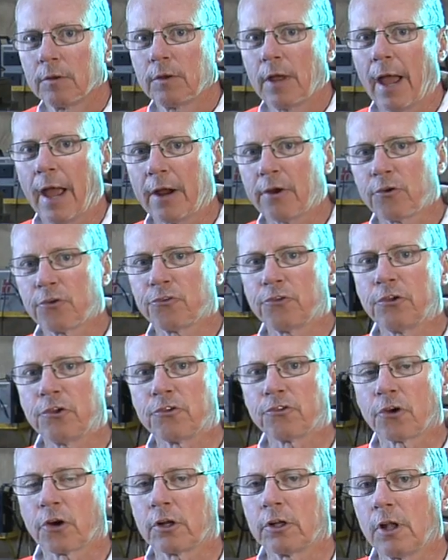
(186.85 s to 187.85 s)

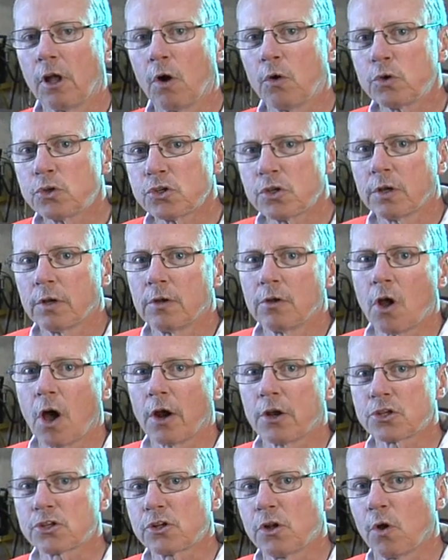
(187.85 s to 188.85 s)
Accuracies are close, not
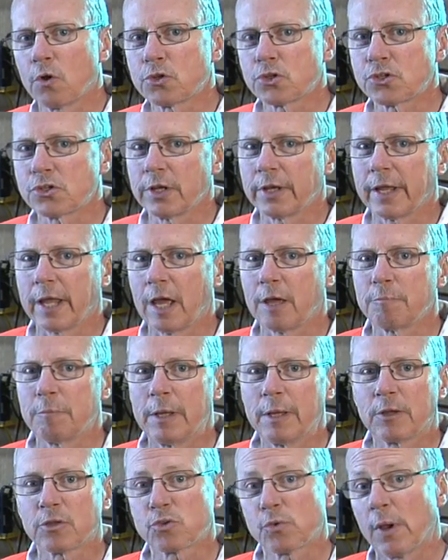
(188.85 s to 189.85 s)
as close as they can be
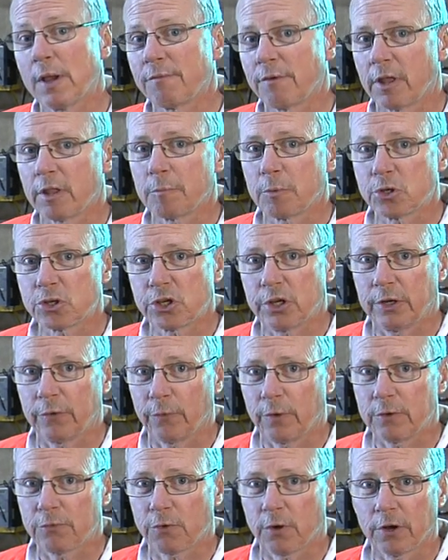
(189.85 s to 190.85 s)
because we have other
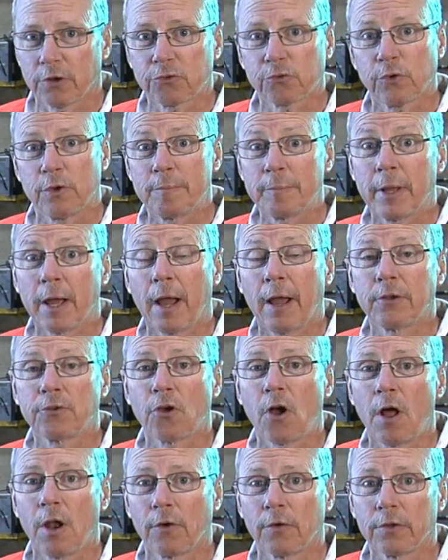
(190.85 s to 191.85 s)
machinery for extremely high
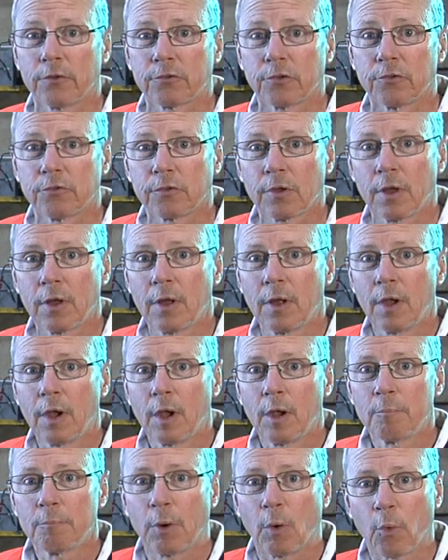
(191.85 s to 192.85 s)
tolerances.
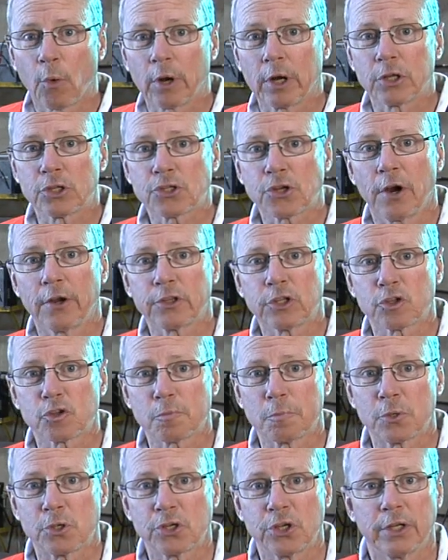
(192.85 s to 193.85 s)
But we're going to start this
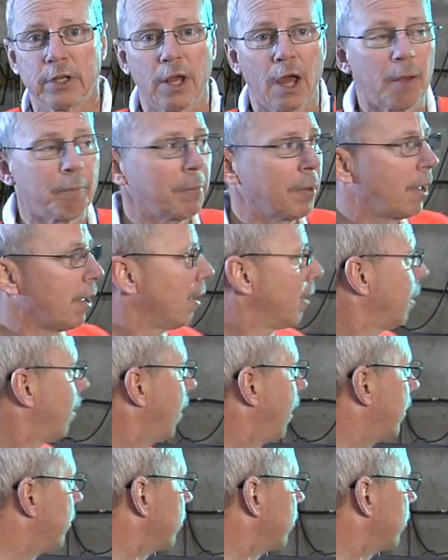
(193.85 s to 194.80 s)
machine up, and